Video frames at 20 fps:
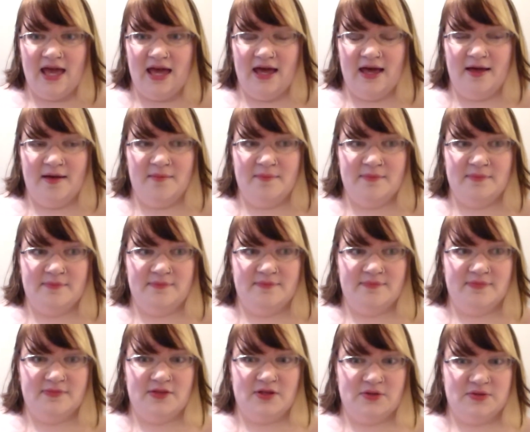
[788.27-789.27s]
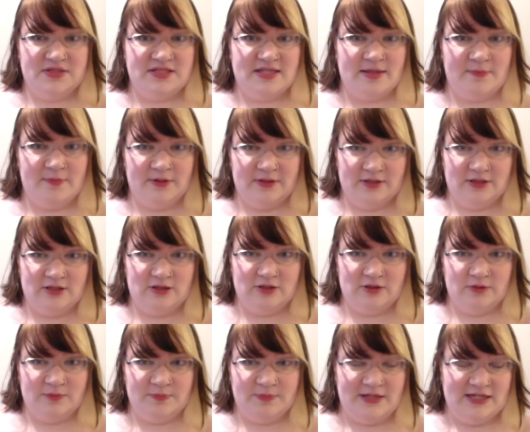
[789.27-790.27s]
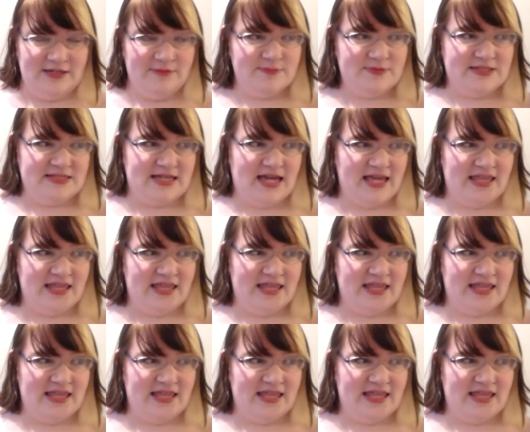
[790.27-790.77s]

Um, those separate little peeps.